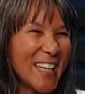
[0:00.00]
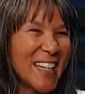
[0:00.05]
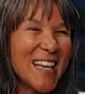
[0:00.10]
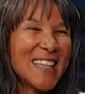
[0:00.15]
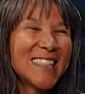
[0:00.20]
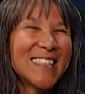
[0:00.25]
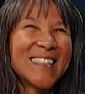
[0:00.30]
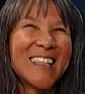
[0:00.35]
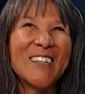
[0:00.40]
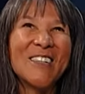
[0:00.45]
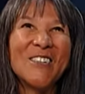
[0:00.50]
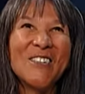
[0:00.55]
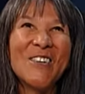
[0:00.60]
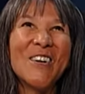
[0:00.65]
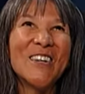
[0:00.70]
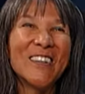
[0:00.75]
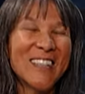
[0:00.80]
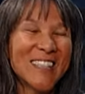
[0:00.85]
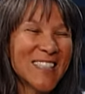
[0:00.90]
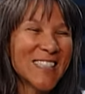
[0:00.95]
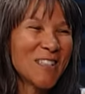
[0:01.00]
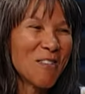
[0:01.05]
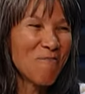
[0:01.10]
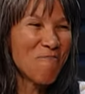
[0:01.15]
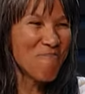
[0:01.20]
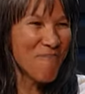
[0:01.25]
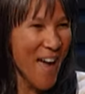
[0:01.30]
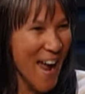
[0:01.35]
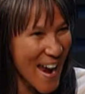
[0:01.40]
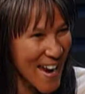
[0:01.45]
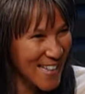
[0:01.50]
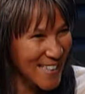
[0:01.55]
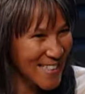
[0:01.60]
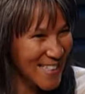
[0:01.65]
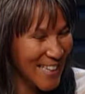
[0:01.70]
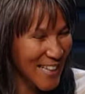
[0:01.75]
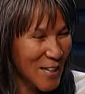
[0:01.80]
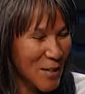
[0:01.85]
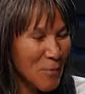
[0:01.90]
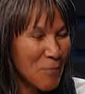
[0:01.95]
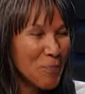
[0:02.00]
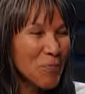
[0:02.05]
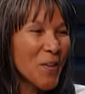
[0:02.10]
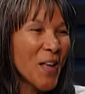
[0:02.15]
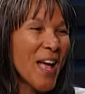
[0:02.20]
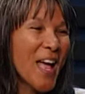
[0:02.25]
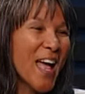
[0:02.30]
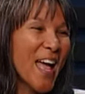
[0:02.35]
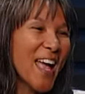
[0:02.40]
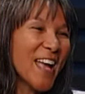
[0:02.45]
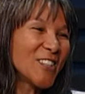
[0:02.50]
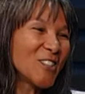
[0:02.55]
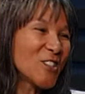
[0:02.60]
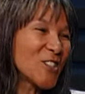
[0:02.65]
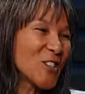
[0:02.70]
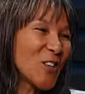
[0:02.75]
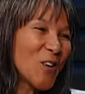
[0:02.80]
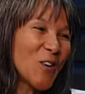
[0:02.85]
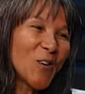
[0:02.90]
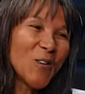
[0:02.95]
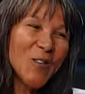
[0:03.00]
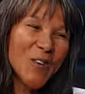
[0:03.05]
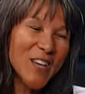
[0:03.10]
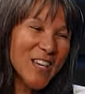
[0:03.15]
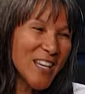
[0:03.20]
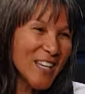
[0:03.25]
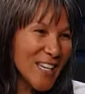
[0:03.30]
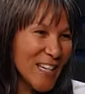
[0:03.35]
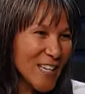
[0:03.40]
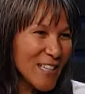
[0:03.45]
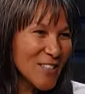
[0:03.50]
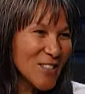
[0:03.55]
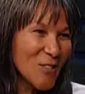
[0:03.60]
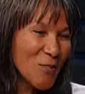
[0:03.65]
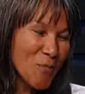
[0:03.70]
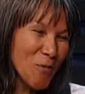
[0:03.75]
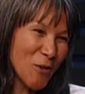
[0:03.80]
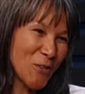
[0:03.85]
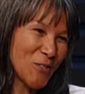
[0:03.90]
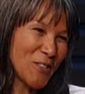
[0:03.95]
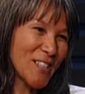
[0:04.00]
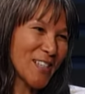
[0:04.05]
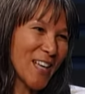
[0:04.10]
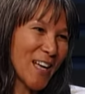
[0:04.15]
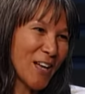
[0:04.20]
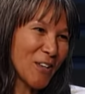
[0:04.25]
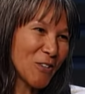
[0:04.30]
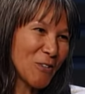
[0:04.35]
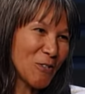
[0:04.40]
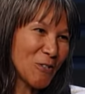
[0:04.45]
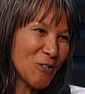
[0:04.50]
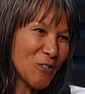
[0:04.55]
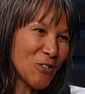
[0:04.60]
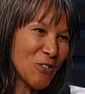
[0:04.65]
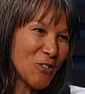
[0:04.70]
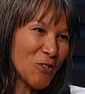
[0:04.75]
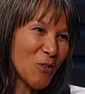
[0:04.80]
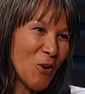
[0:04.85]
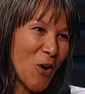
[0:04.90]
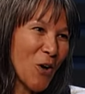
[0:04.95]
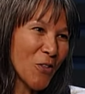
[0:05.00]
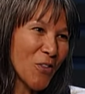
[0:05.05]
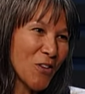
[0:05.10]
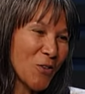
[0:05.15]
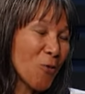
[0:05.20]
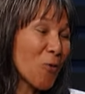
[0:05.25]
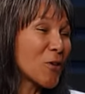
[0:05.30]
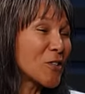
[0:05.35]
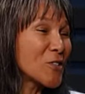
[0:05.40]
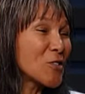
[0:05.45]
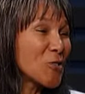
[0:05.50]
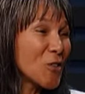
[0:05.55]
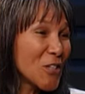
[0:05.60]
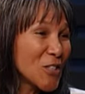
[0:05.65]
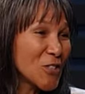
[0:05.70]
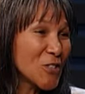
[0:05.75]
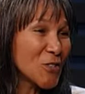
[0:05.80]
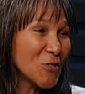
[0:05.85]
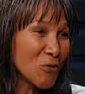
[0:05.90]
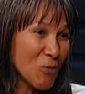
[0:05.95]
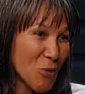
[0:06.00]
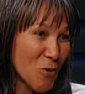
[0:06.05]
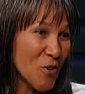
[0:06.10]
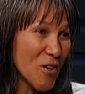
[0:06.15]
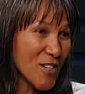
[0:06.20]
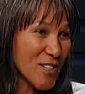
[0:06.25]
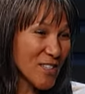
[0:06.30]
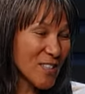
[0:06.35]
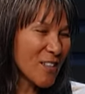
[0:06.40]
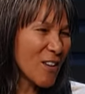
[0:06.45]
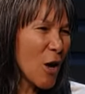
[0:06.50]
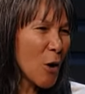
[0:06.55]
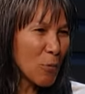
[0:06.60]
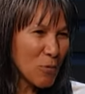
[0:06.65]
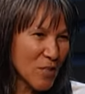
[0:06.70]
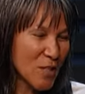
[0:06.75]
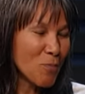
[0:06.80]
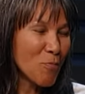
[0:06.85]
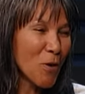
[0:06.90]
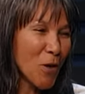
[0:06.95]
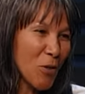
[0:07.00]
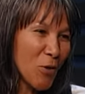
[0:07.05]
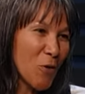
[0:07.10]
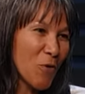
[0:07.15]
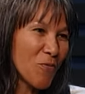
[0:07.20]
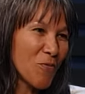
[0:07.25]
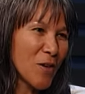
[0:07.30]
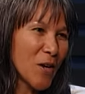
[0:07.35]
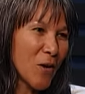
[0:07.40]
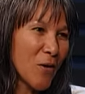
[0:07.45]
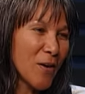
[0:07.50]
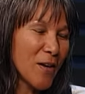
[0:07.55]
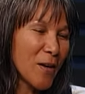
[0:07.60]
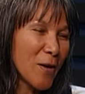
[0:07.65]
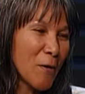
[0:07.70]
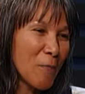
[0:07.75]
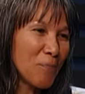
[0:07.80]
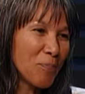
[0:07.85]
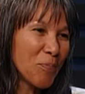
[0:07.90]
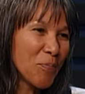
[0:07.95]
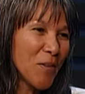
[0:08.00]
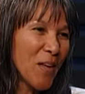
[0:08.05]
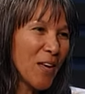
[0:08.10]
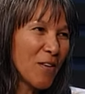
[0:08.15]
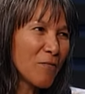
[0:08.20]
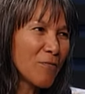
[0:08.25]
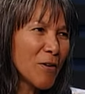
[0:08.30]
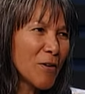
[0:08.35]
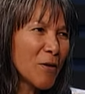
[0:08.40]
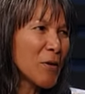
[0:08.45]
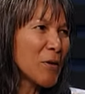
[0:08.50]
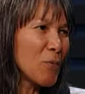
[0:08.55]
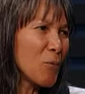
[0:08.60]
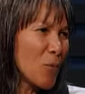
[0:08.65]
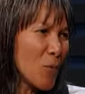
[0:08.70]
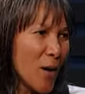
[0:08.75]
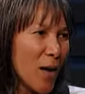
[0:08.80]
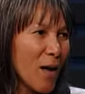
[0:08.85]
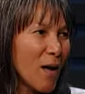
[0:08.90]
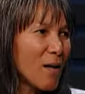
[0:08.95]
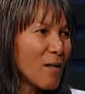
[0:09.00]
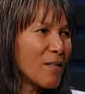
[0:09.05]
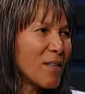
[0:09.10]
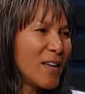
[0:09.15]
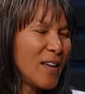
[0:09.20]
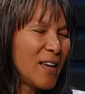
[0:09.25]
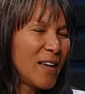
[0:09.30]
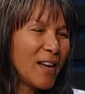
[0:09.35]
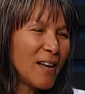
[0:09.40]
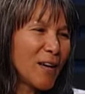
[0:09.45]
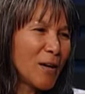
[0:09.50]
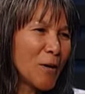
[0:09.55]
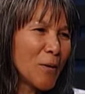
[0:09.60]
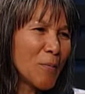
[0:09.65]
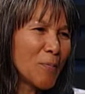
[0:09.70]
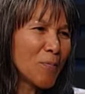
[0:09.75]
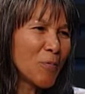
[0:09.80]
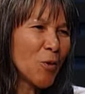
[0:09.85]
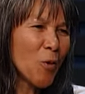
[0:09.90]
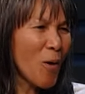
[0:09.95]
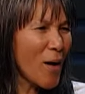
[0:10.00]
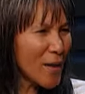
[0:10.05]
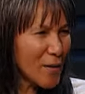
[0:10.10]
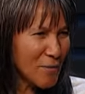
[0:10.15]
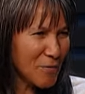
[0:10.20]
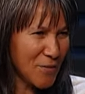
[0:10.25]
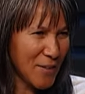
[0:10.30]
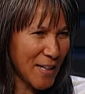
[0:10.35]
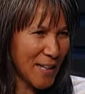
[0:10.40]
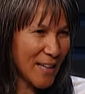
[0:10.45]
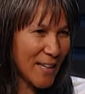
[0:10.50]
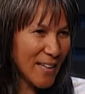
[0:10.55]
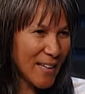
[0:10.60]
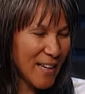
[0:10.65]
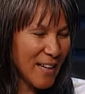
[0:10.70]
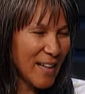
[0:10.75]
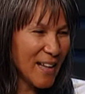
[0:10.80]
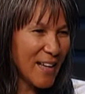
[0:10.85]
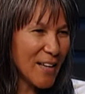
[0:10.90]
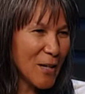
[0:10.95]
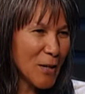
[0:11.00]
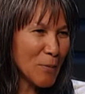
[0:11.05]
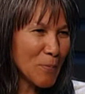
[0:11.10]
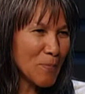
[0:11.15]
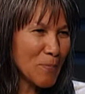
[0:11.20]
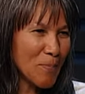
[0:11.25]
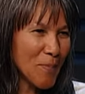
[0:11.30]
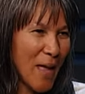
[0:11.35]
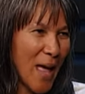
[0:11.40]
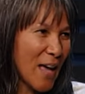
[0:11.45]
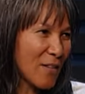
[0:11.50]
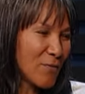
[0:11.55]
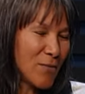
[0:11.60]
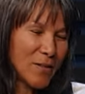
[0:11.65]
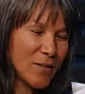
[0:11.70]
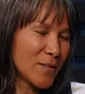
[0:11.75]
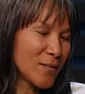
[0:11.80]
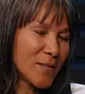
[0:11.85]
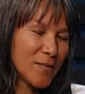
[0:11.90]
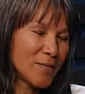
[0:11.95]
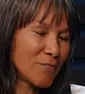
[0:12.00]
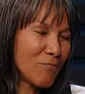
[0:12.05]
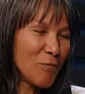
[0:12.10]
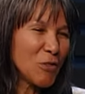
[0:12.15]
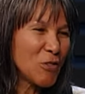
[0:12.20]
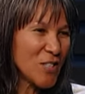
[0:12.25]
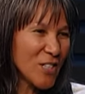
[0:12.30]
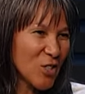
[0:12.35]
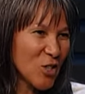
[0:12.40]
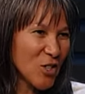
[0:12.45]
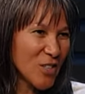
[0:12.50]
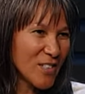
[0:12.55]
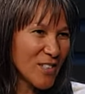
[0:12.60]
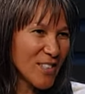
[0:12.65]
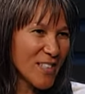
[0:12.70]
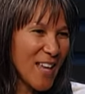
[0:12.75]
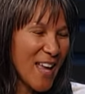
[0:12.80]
And I said, Lord, this is amazing. And so he's the person God used to do all the orchestrations for us, along with some other very, um, very well um, qualified um, Adventist musicians.